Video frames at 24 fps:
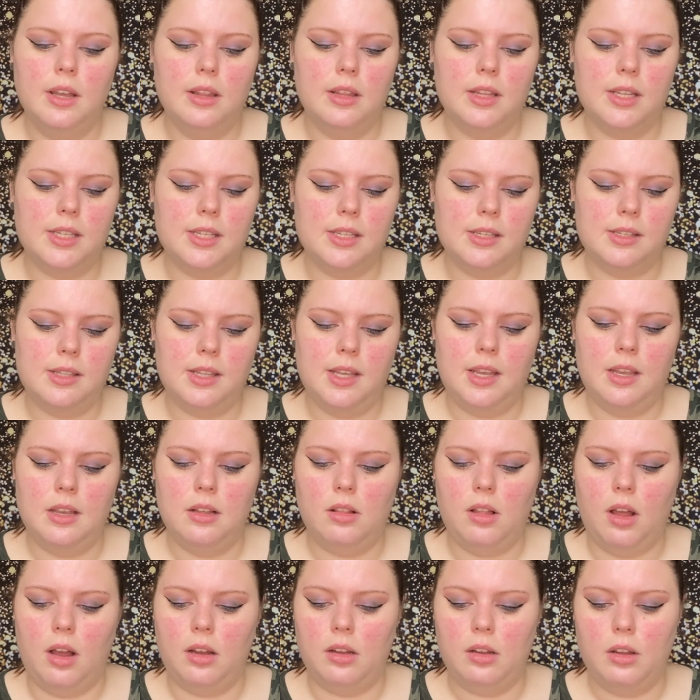This is the
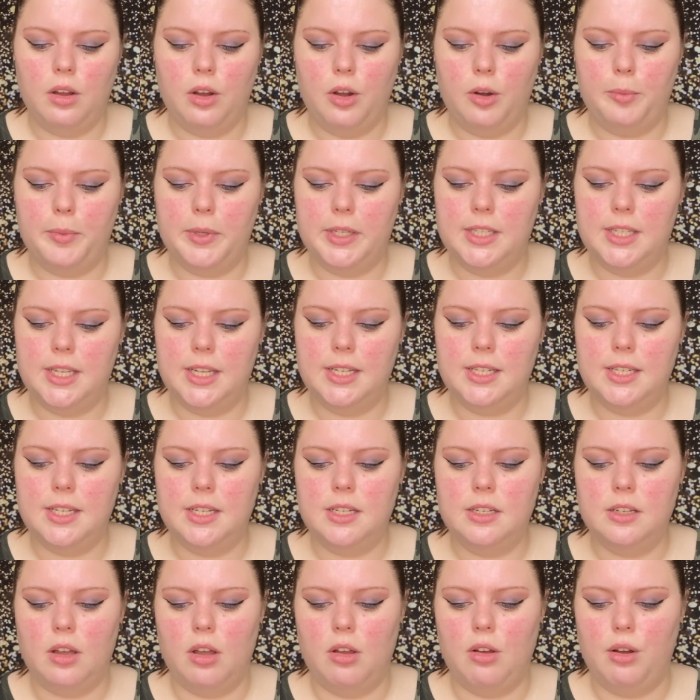Lancome Tint
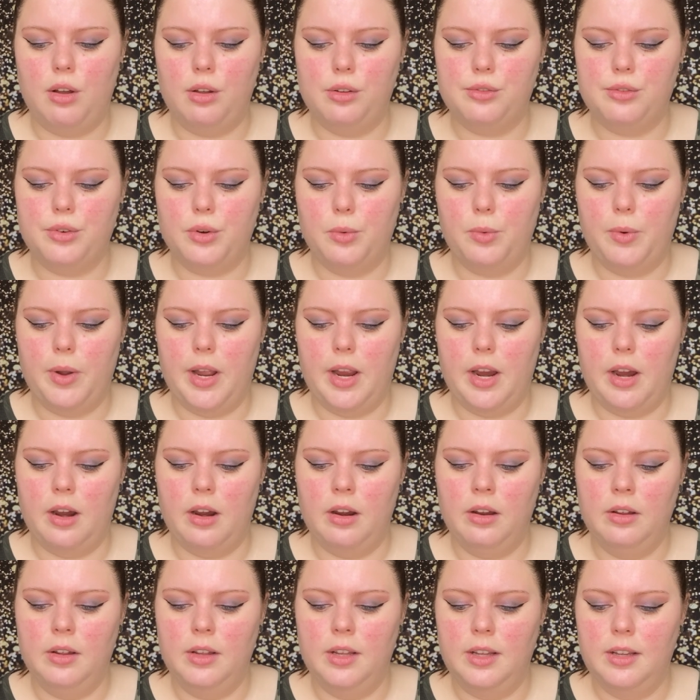Idole Ultra Wear